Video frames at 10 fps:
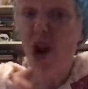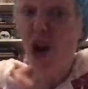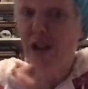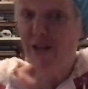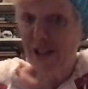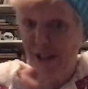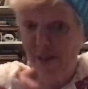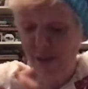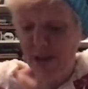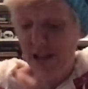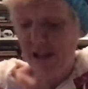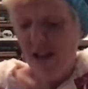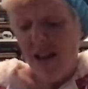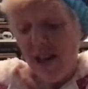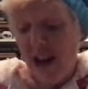all of these for me,
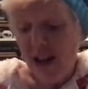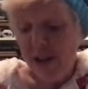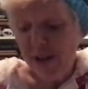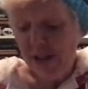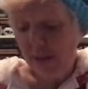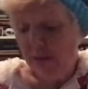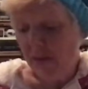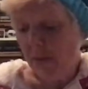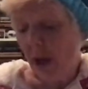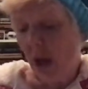colored some of them.